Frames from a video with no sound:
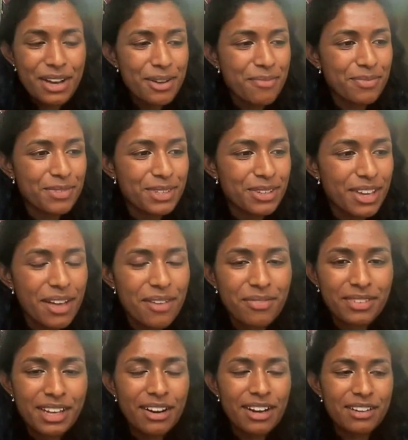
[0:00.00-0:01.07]
Um, so, yeah,
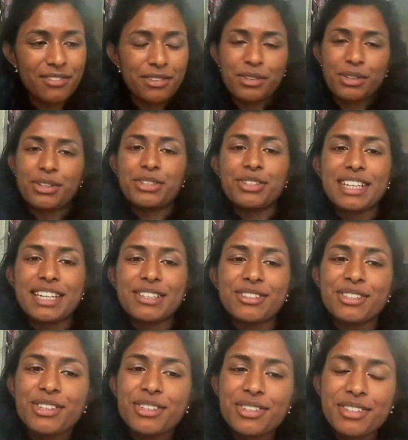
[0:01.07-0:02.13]
Caroline, if you could just
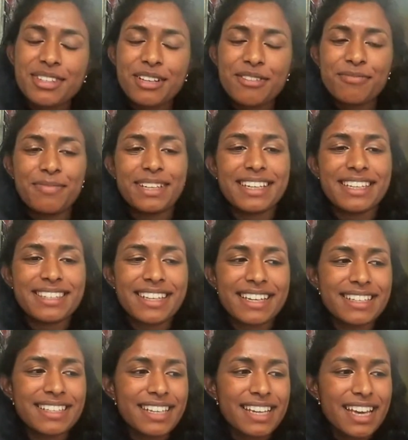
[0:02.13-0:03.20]
introduce yourself, please,
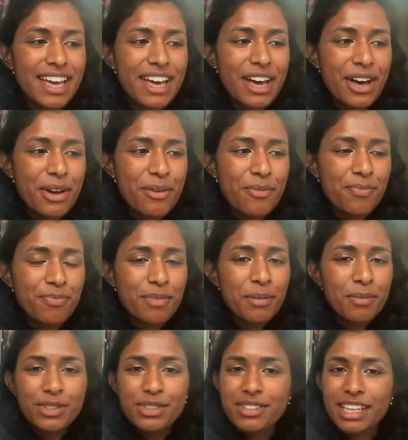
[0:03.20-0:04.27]
and um,
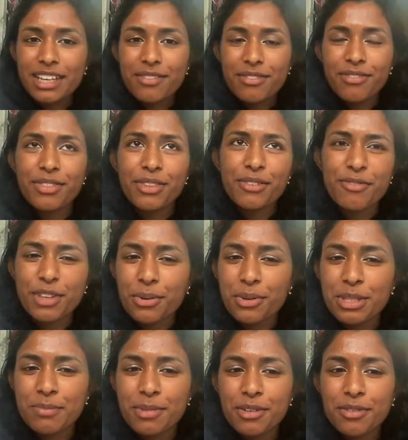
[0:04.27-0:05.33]
maybe just give the
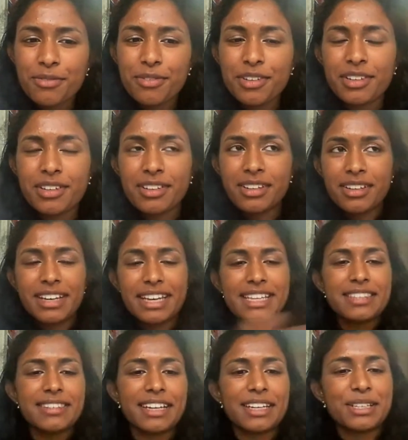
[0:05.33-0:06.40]
viewers a bit of an
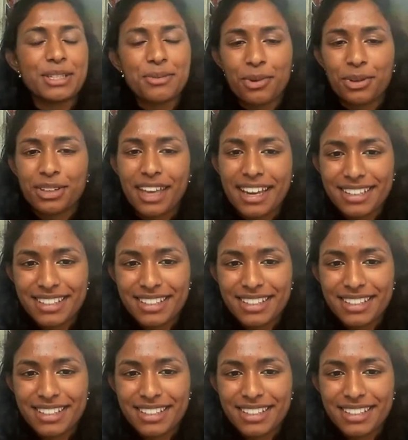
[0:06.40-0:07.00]
insight into what GAIN